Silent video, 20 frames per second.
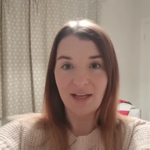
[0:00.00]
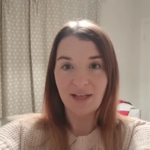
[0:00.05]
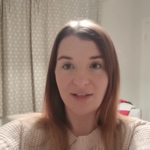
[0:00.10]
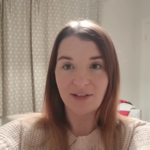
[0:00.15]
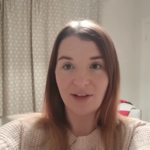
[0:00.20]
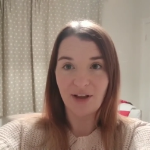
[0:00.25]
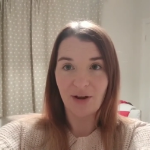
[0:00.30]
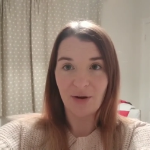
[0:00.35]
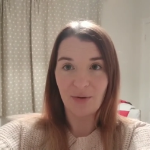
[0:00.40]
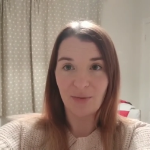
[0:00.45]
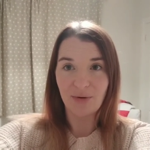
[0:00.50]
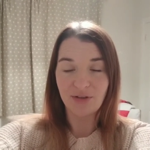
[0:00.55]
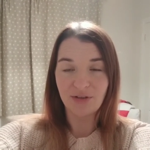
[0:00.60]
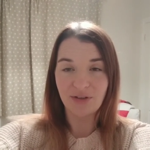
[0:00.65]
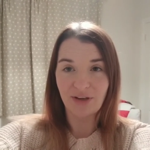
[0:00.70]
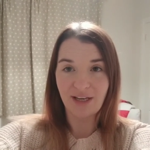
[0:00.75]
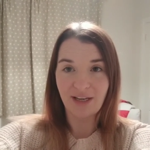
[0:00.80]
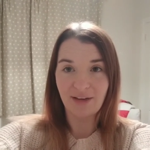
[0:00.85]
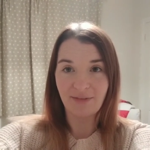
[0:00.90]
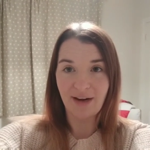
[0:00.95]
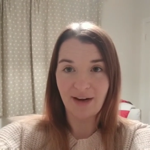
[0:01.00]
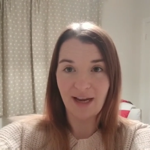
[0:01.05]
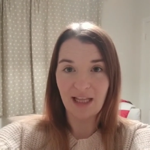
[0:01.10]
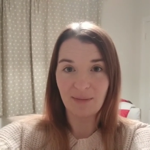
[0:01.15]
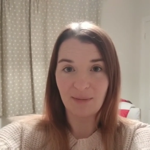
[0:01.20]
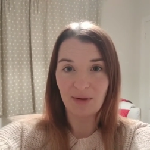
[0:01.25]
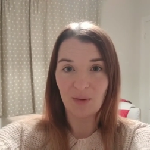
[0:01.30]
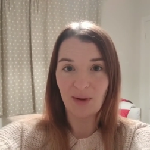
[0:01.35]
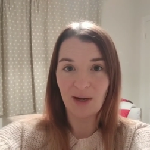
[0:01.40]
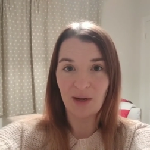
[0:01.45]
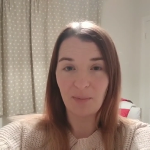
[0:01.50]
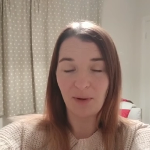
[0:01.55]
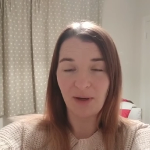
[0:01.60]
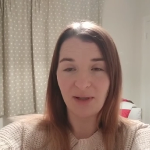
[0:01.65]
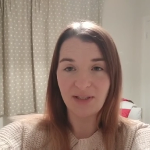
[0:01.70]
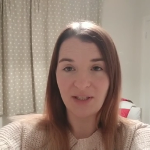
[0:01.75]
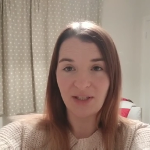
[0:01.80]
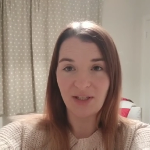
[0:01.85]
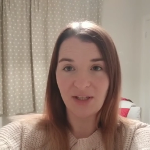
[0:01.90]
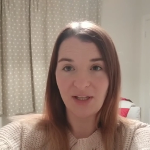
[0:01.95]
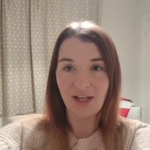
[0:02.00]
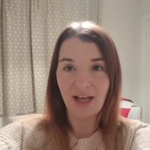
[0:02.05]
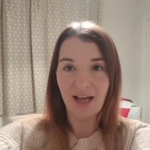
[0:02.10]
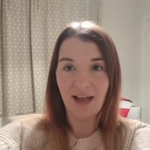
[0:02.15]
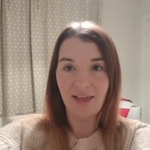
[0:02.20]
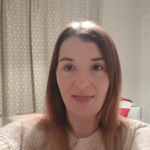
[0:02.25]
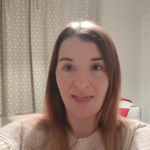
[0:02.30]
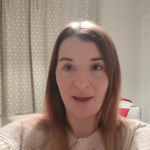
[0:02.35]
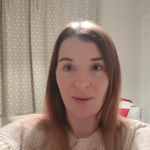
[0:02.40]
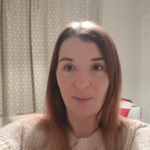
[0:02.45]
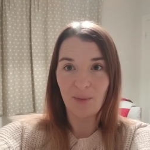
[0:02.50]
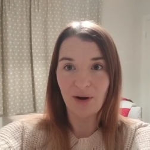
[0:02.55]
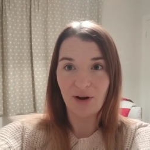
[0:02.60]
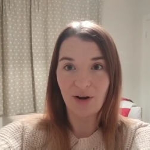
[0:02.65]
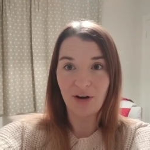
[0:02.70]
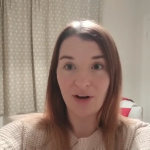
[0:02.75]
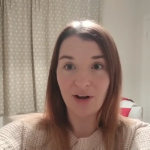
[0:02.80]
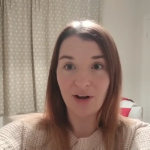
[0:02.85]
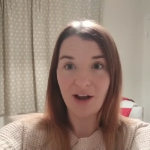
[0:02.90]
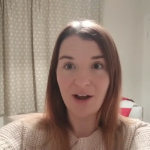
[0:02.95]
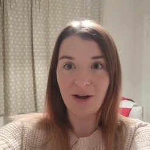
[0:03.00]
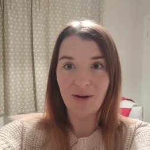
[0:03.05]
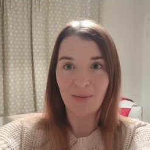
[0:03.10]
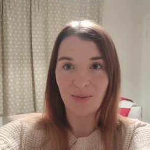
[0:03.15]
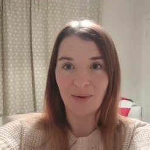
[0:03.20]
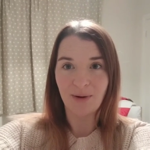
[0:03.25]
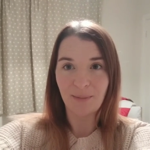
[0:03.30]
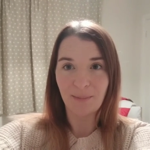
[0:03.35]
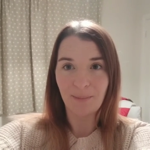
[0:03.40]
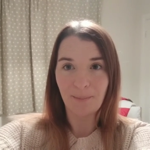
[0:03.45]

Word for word: So we're just going to give Callum a quick bottle and then we're going to go.